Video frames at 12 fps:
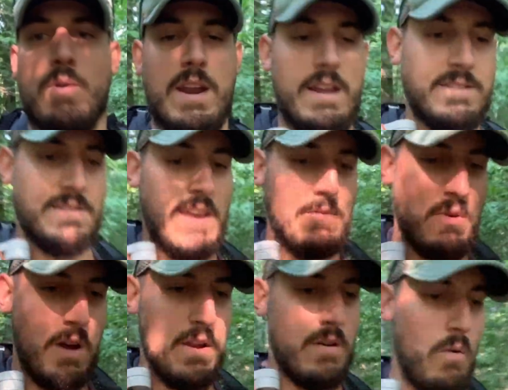one at Slate
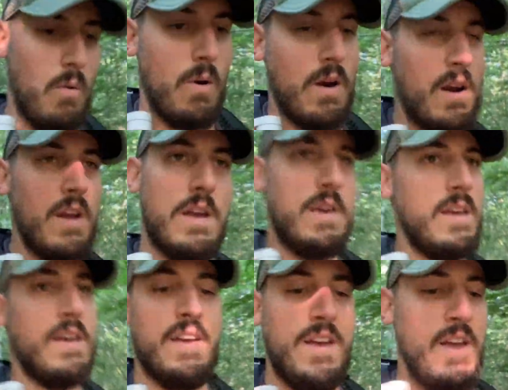Run or
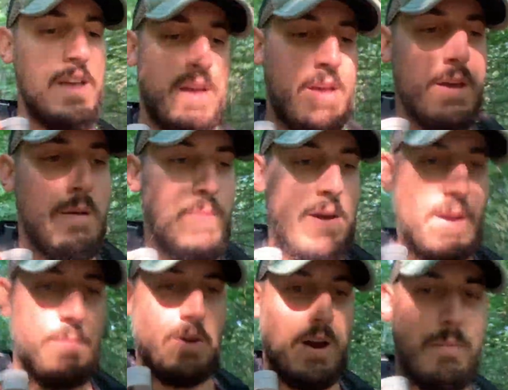pick
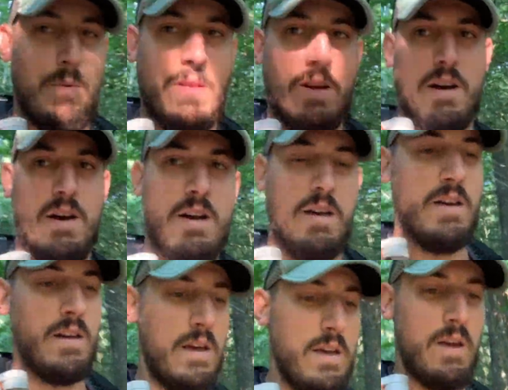up a couple of
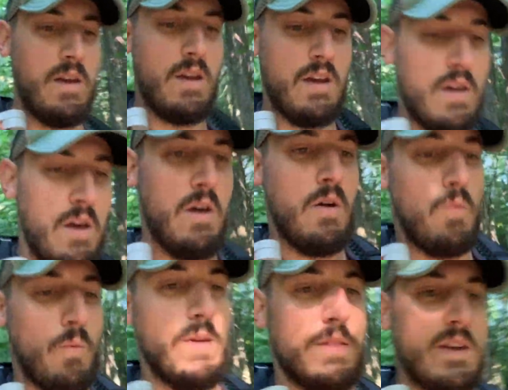
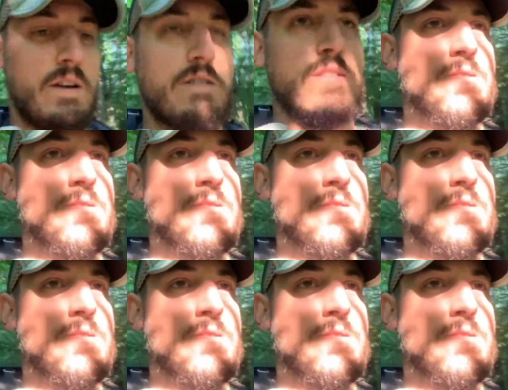one liter